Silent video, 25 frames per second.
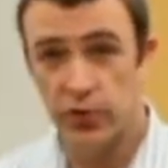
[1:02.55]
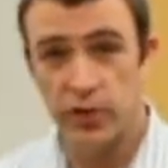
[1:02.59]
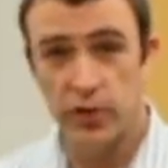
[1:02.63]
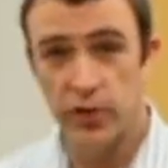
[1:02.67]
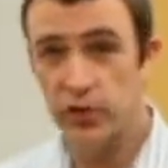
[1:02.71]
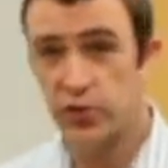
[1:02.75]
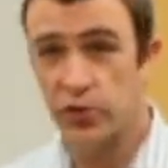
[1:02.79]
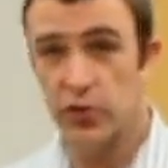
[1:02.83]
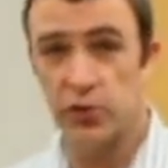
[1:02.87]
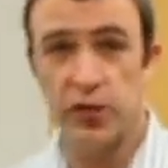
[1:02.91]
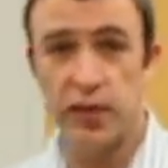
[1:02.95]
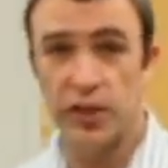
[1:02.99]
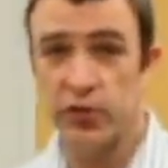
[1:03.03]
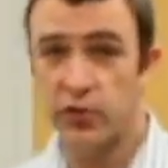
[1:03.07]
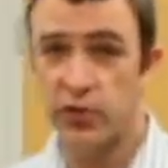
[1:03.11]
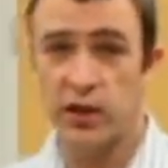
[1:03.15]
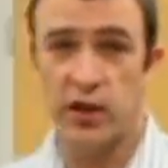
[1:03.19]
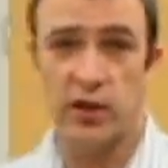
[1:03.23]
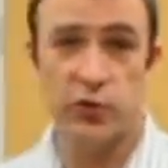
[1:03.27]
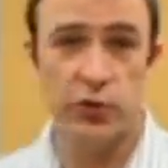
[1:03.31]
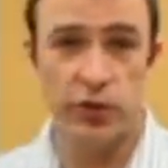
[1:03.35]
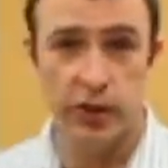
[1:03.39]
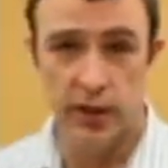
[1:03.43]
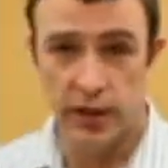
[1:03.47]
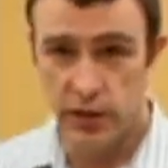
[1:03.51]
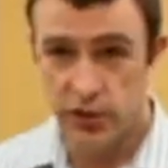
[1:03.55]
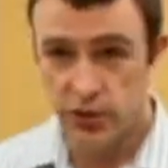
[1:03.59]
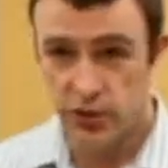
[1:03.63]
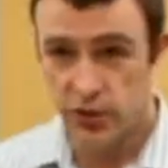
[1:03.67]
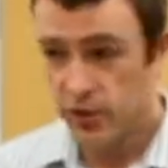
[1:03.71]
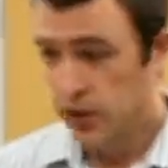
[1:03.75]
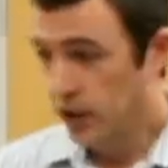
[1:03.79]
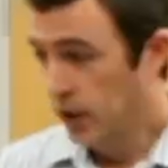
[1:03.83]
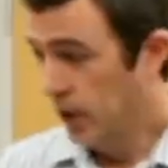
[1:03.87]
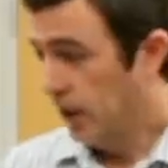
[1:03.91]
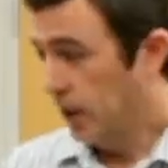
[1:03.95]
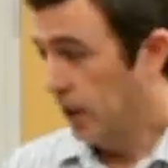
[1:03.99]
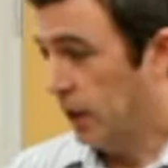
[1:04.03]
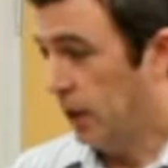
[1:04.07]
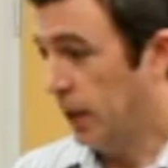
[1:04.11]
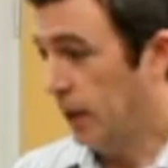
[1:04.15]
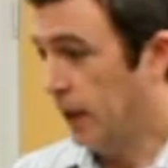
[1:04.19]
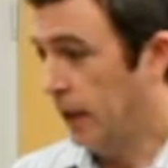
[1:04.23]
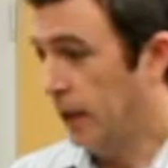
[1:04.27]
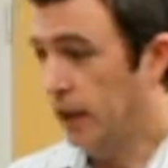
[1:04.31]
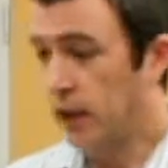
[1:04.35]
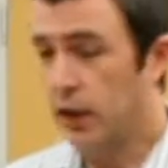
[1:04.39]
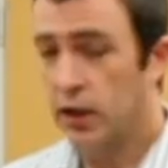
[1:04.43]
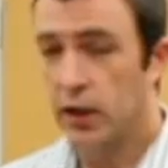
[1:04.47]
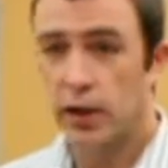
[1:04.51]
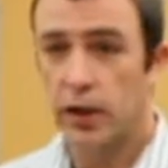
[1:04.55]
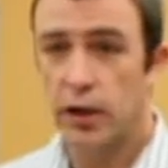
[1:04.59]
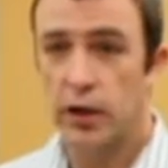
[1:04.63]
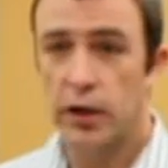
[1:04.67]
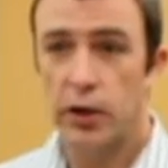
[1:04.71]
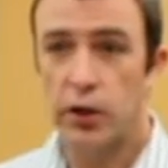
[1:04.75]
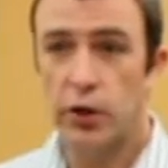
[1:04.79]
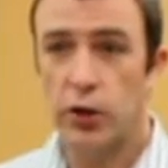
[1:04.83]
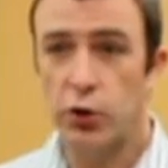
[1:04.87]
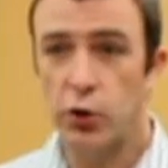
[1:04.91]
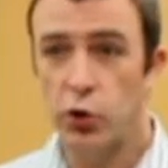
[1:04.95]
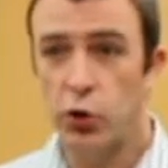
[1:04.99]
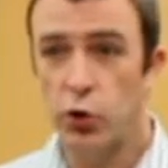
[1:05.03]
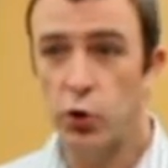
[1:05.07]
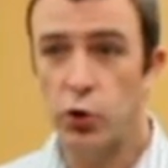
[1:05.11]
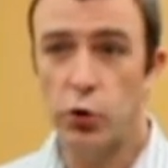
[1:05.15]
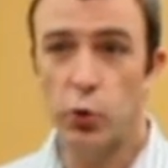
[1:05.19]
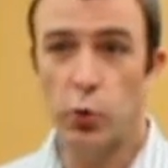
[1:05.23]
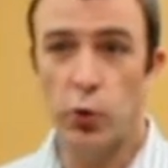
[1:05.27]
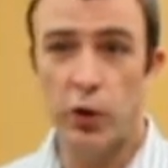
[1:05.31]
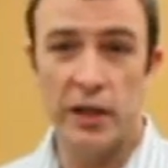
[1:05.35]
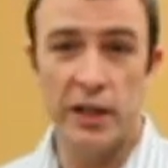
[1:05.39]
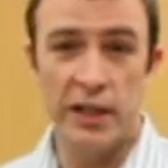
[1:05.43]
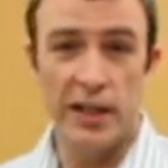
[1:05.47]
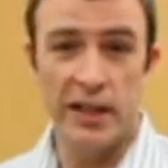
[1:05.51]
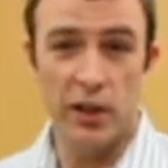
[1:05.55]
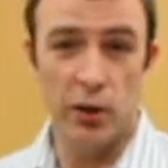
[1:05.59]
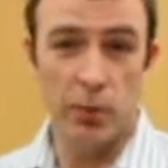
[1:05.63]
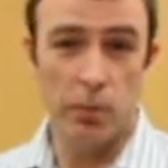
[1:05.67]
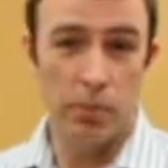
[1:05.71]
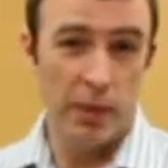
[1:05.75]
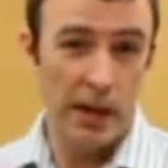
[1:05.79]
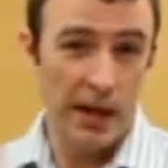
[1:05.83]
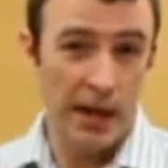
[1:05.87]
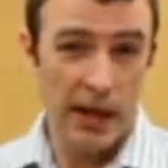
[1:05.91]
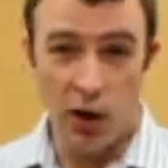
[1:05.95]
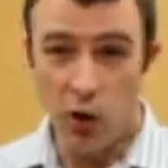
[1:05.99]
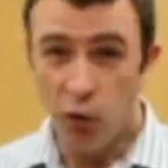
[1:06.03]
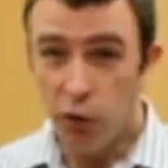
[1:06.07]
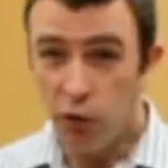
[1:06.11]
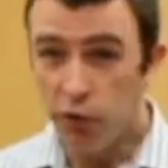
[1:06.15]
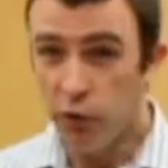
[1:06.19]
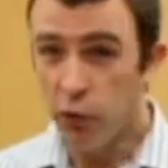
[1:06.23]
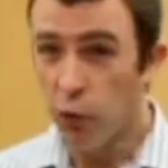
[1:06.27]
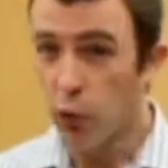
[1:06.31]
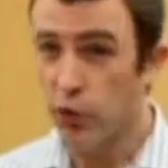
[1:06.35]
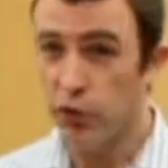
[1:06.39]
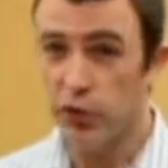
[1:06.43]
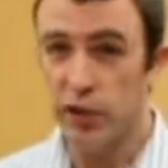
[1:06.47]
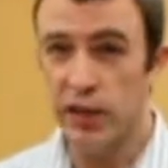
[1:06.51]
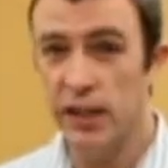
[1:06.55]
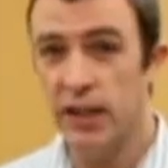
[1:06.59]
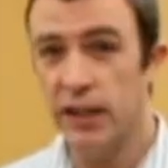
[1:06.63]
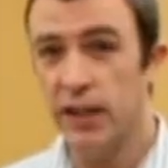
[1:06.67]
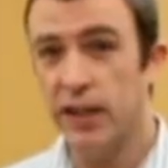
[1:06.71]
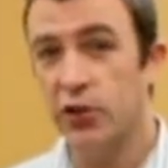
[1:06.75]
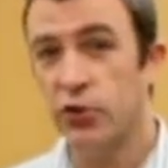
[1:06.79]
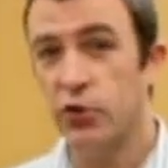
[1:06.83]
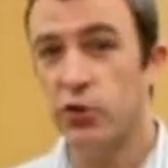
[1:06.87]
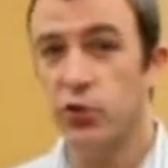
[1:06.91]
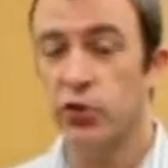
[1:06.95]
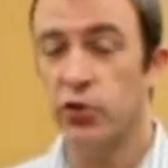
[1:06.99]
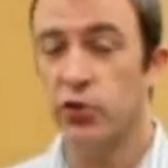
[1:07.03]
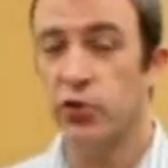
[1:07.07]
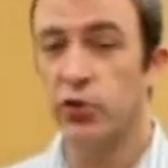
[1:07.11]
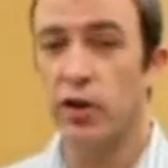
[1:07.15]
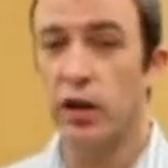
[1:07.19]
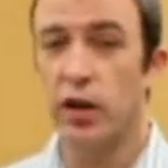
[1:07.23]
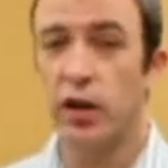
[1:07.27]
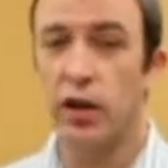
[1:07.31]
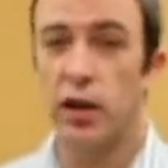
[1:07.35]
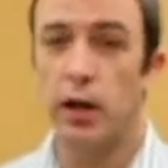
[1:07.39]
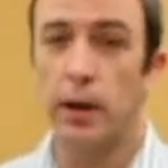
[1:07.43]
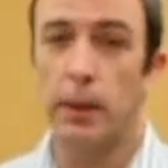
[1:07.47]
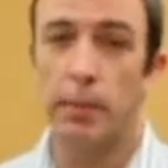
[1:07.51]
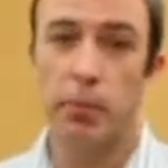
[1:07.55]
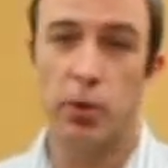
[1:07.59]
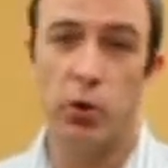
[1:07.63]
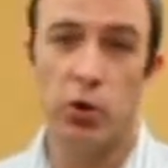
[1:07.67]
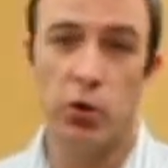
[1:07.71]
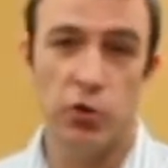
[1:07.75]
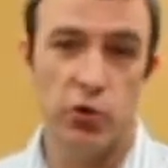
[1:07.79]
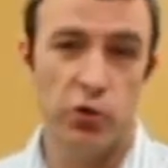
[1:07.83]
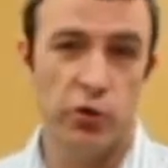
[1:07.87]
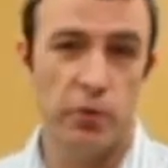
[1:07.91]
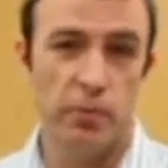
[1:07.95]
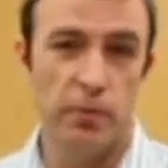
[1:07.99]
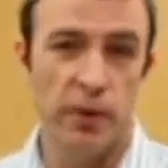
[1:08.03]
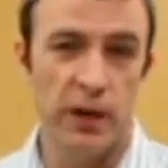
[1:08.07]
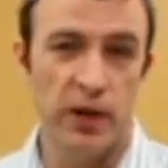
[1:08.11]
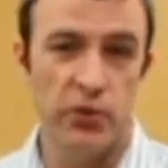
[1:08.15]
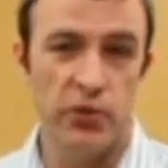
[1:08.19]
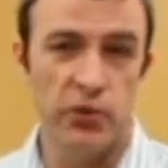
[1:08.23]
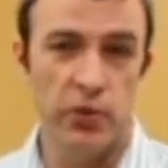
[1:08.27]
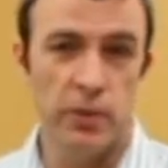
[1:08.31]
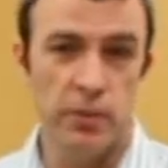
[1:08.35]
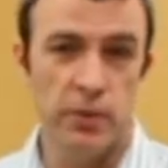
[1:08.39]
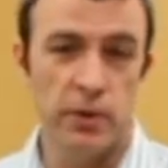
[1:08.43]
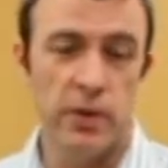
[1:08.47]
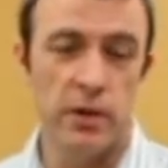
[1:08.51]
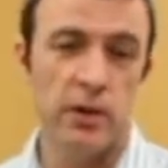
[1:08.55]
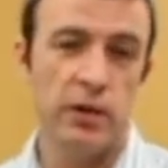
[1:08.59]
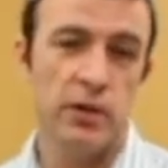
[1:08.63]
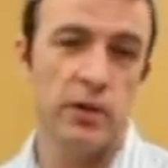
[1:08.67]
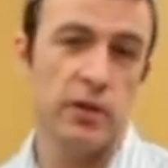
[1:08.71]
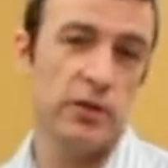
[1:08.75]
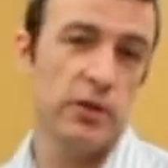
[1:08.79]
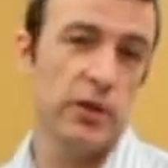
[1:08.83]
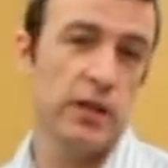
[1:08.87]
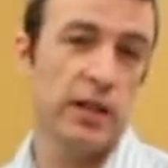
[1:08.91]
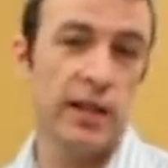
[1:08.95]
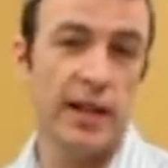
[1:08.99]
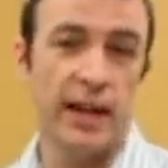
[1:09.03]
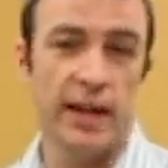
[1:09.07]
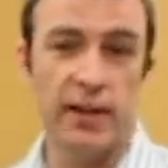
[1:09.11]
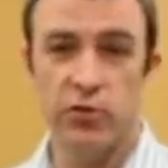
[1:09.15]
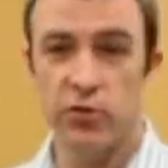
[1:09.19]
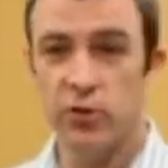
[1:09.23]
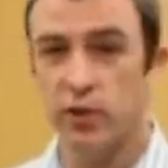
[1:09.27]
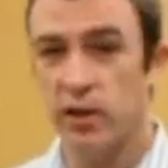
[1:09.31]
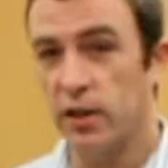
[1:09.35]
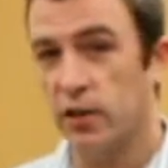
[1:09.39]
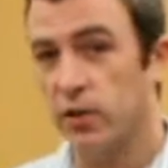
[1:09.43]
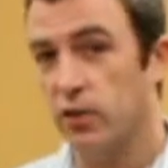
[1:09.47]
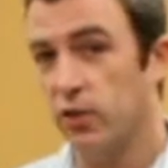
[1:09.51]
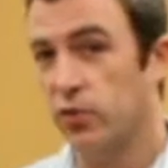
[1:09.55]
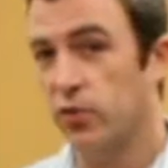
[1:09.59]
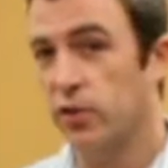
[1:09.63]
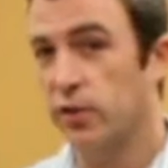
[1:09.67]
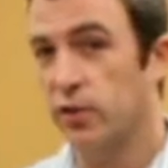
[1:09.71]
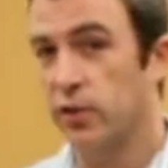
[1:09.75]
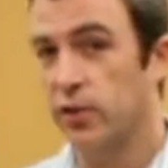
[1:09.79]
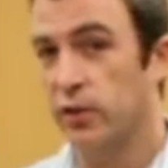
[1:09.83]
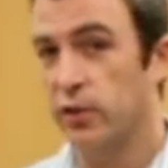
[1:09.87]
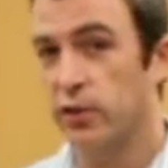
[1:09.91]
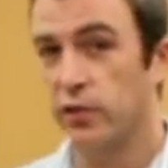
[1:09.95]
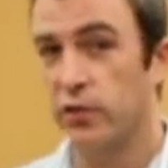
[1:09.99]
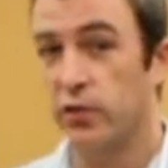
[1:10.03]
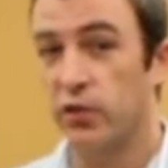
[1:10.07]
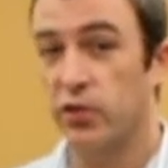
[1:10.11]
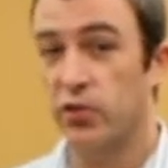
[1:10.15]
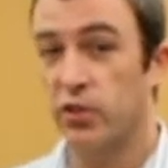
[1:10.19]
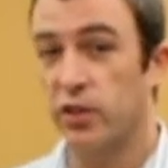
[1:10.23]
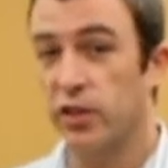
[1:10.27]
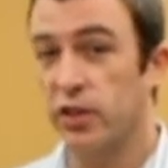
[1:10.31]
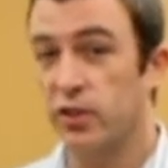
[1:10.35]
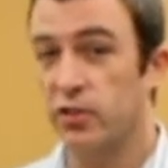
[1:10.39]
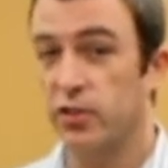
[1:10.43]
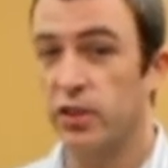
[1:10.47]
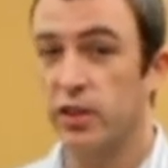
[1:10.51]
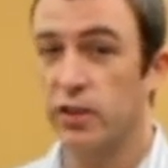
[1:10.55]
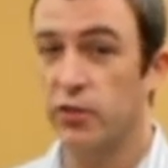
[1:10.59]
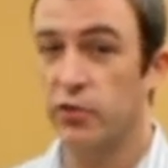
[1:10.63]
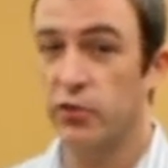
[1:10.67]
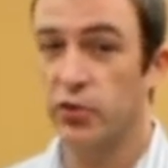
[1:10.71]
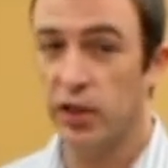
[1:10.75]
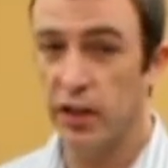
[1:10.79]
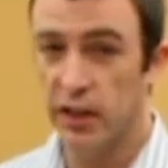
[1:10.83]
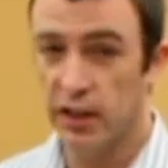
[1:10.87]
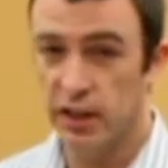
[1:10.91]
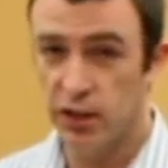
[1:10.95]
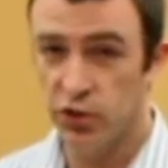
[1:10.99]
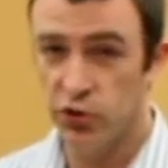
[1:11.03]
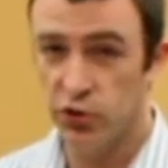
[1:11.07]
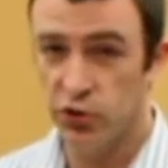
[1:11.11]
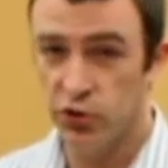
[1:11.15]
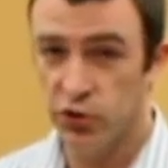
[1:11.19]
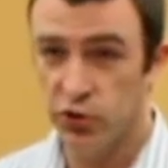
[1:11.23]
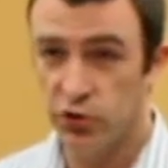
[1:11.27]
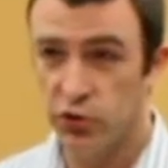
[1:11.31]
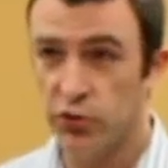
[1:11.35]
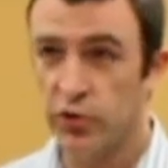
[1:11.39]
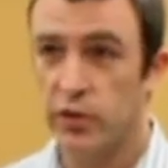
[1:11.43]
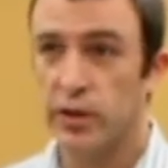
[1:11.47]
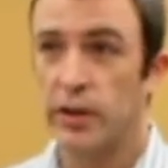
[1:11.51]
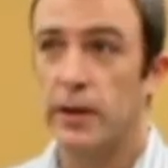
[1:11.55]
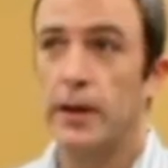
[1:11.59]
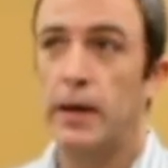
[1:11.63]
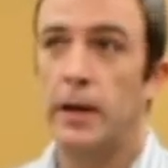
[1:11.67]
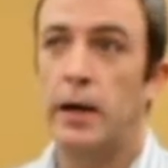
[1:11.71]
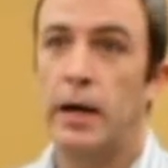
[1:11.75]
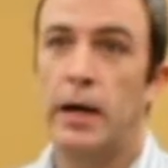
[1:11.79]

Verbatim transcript: It's, it's a tensile test. Uh, you, we need about 14 inches uh, per specimen. The gauge length is in the vicinity of 10 inches.